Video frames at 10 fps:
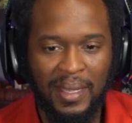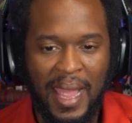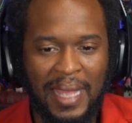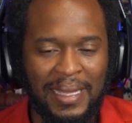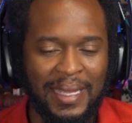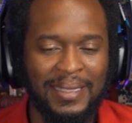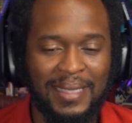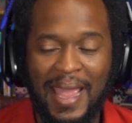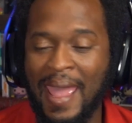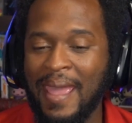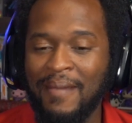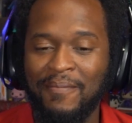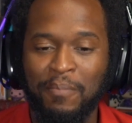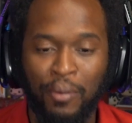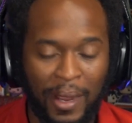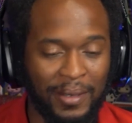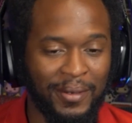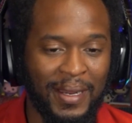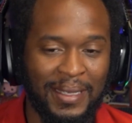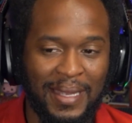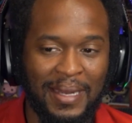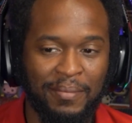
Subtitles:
Aliens and predator. Ain't that a